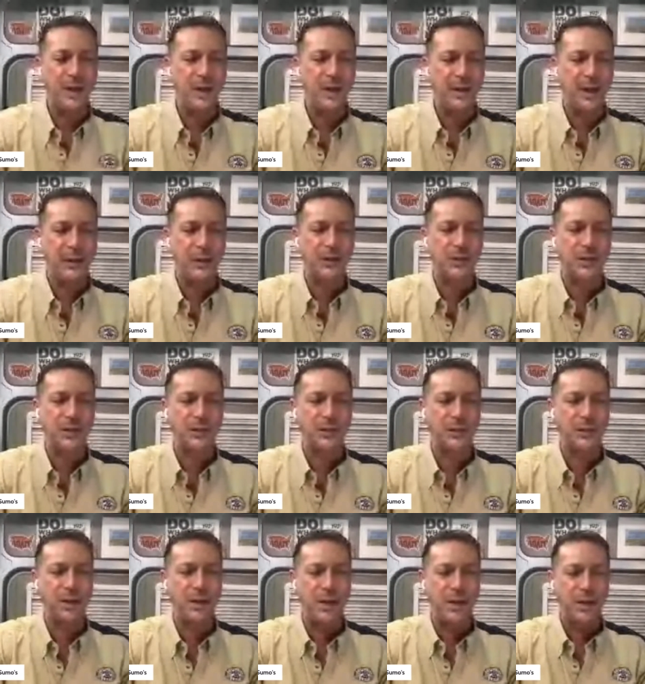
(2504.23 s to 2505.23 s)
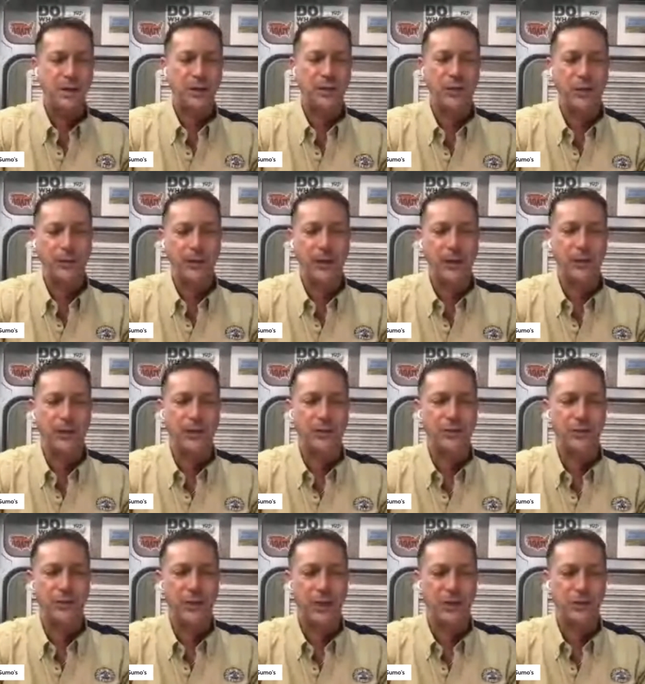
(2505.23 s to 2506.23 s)
Uh, Gary's con confirming here
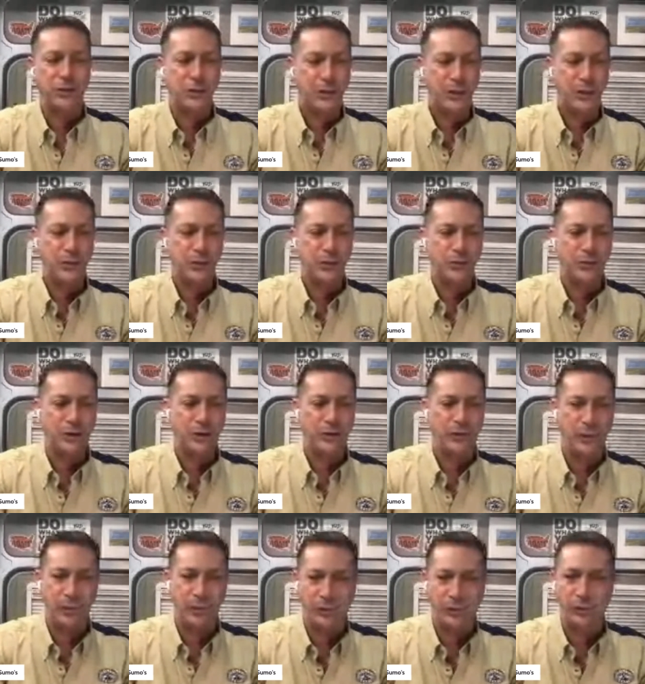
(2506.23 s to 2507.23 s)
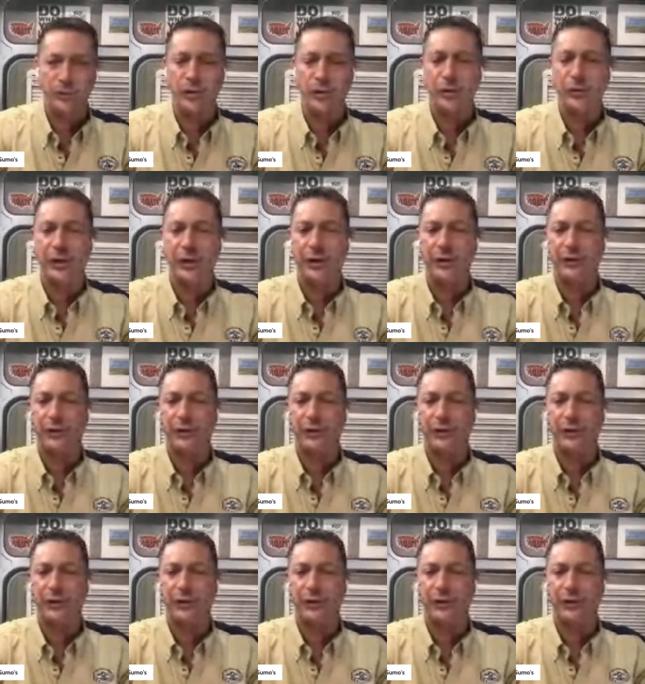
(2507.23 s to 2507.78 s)
the two thousand twenty-two Travados Como Sumos.